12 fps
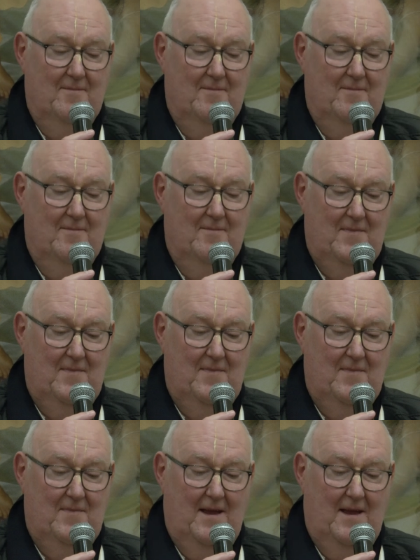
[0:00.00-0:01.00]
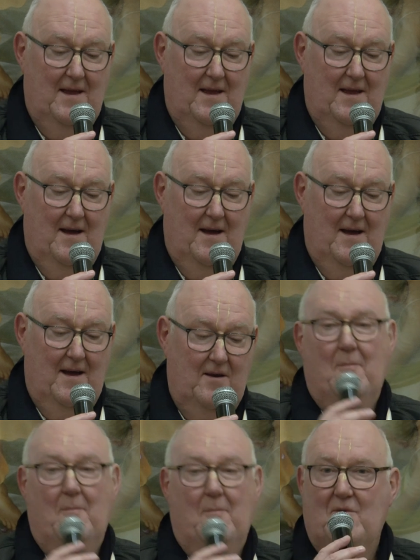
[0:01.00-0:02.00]
you can apply that to all of
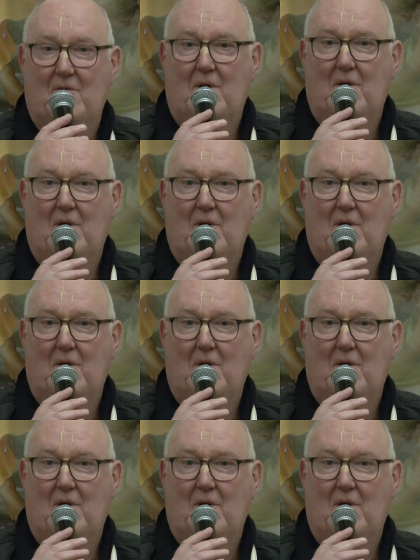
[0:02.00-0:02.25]
us.